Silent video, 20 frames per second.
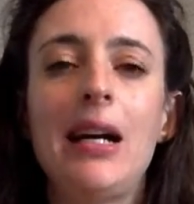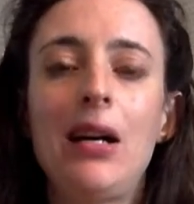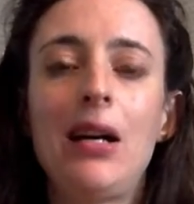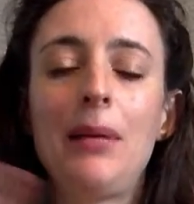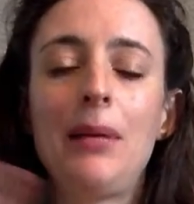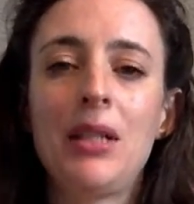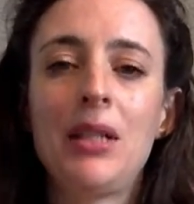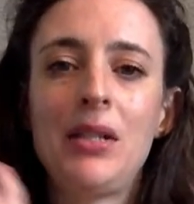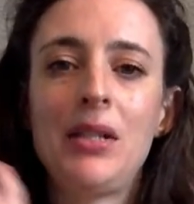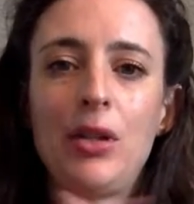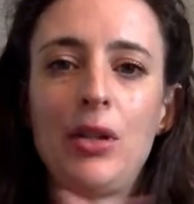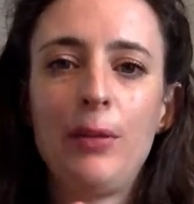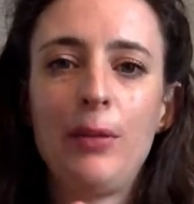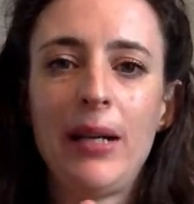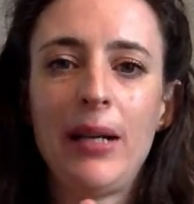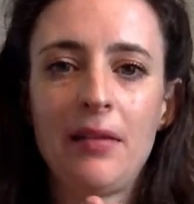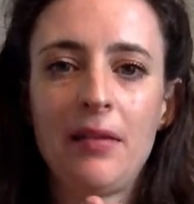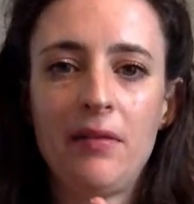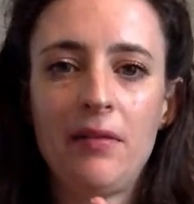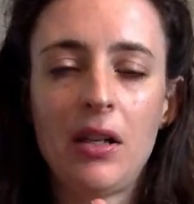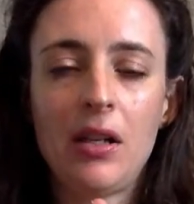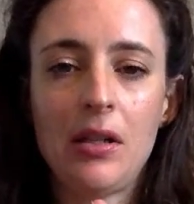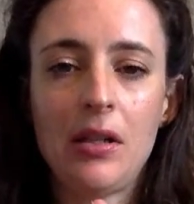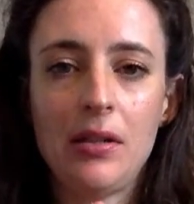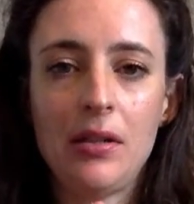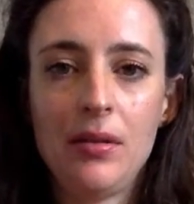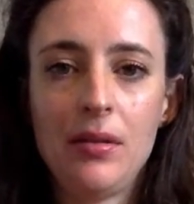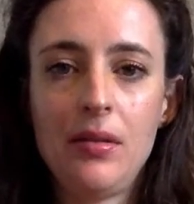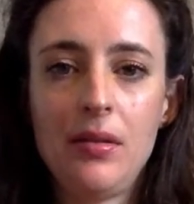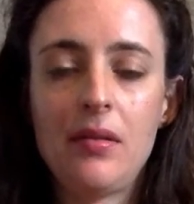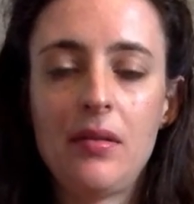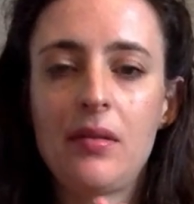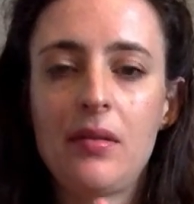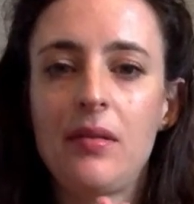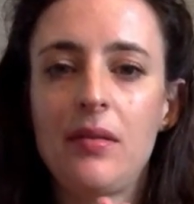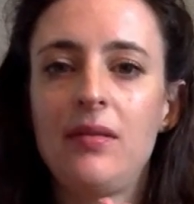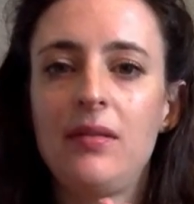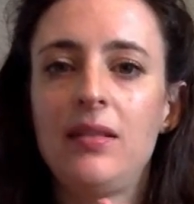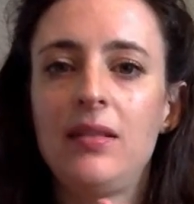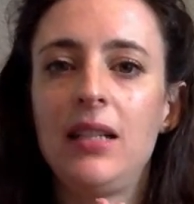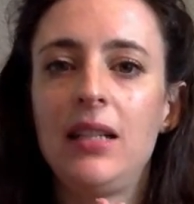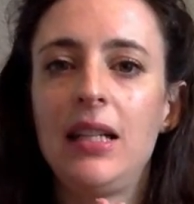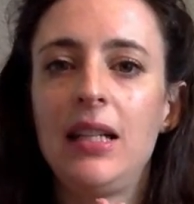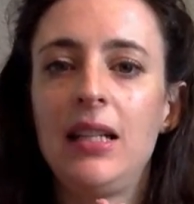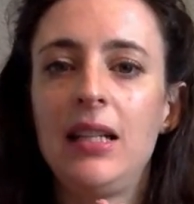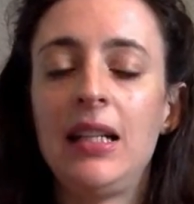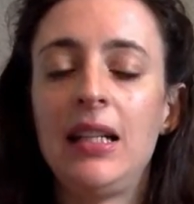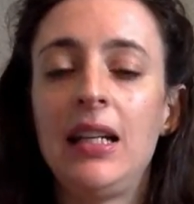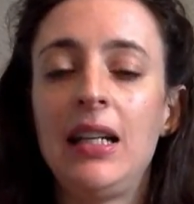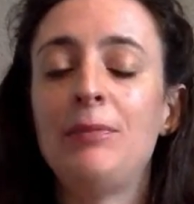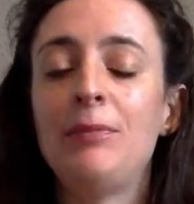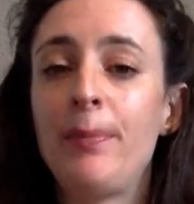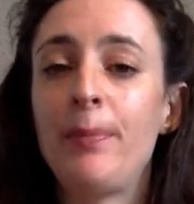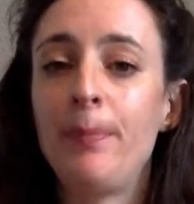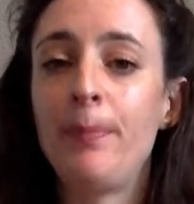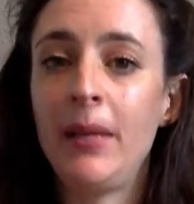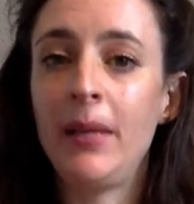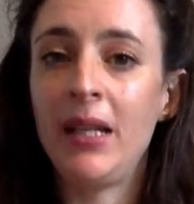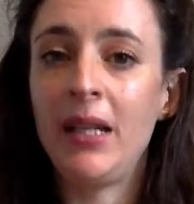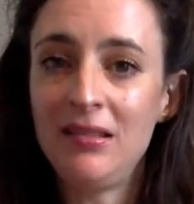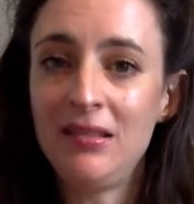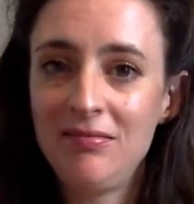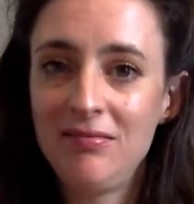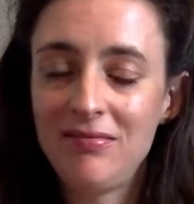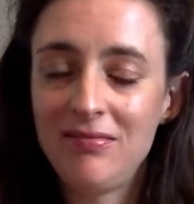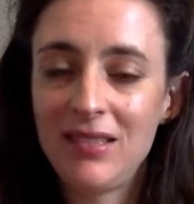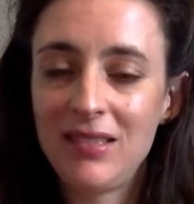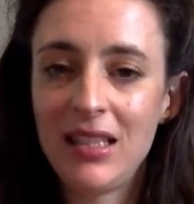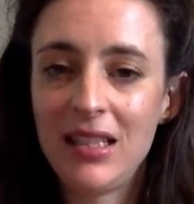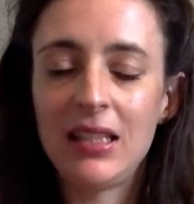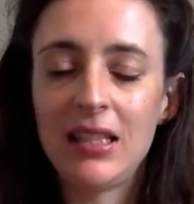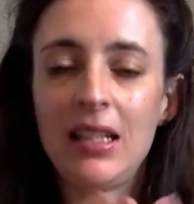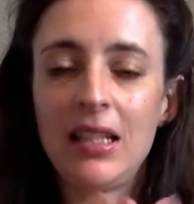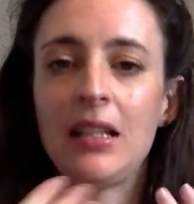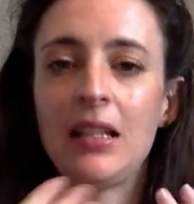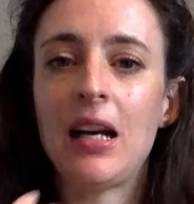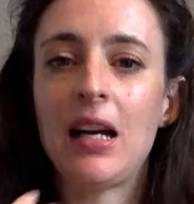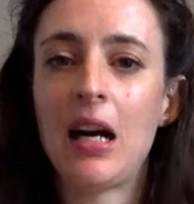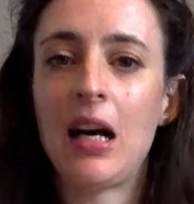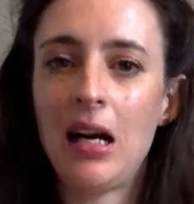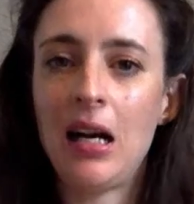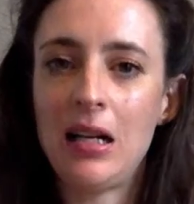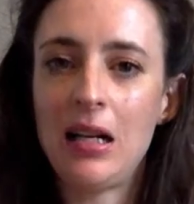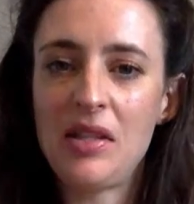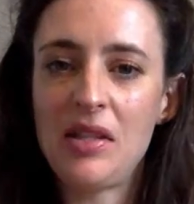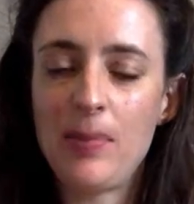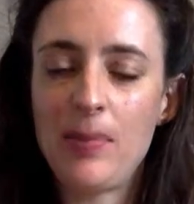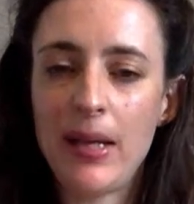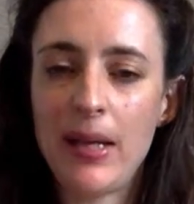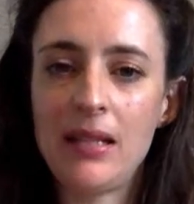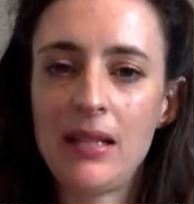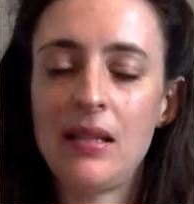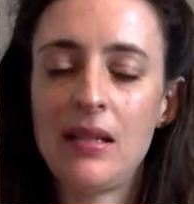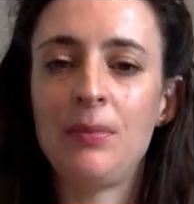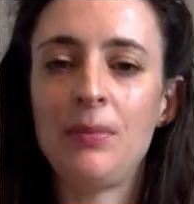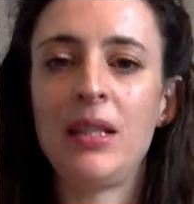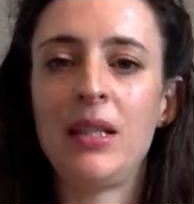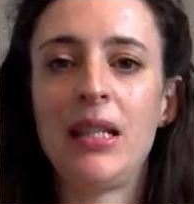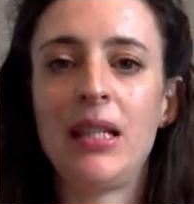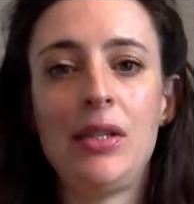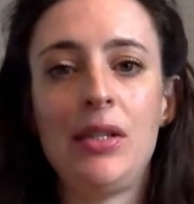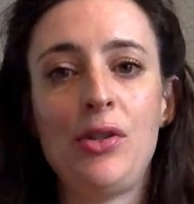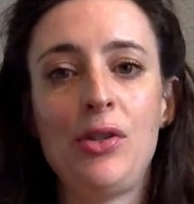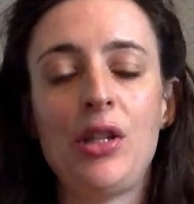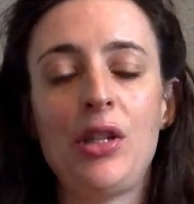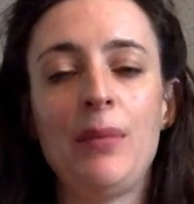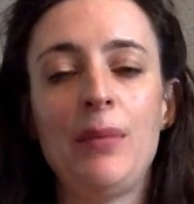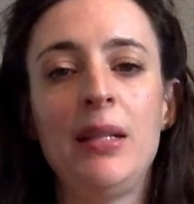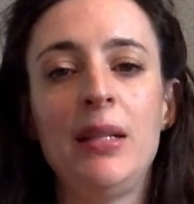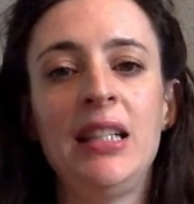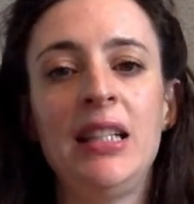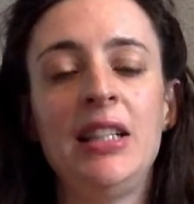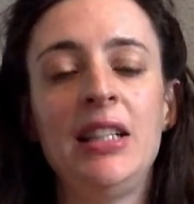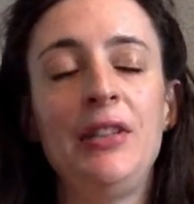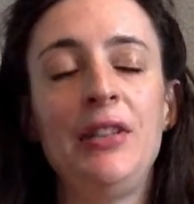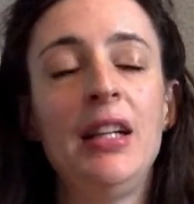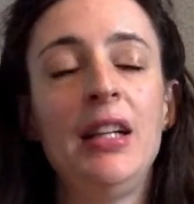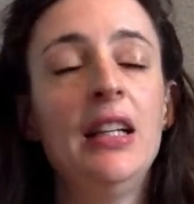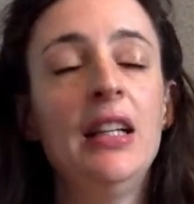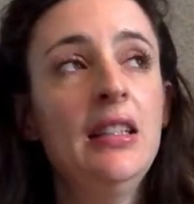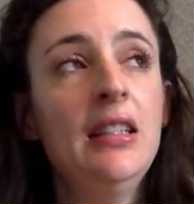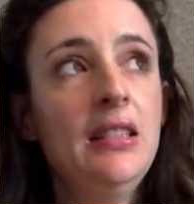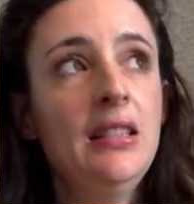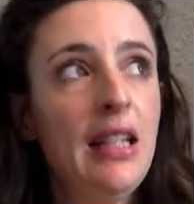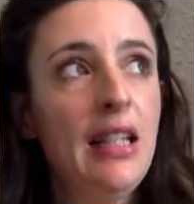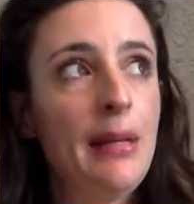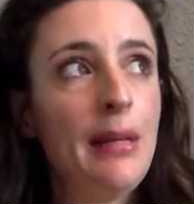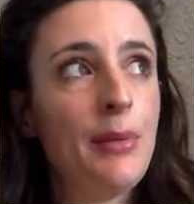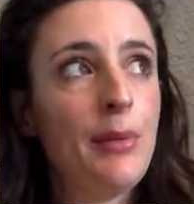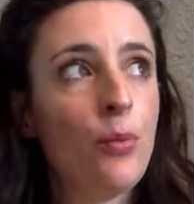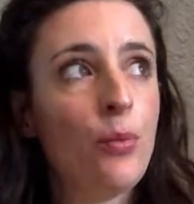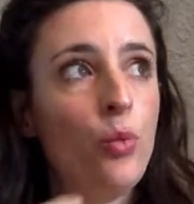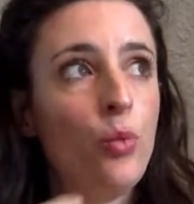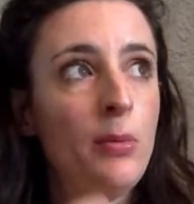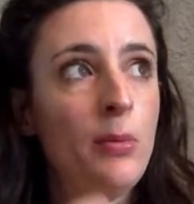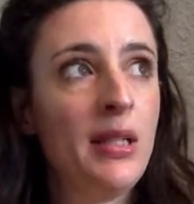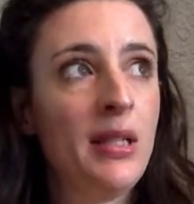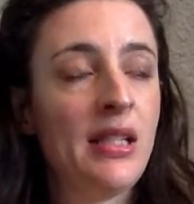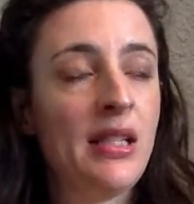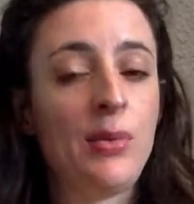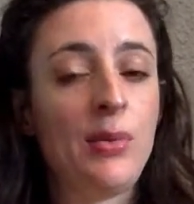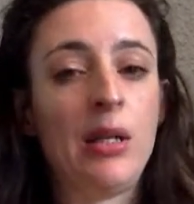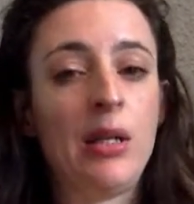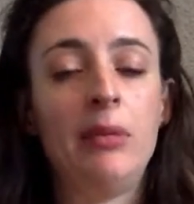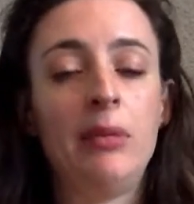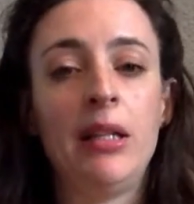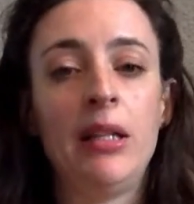I'm going to talk about the rose and with men in the heart space and relationship, and with women as well.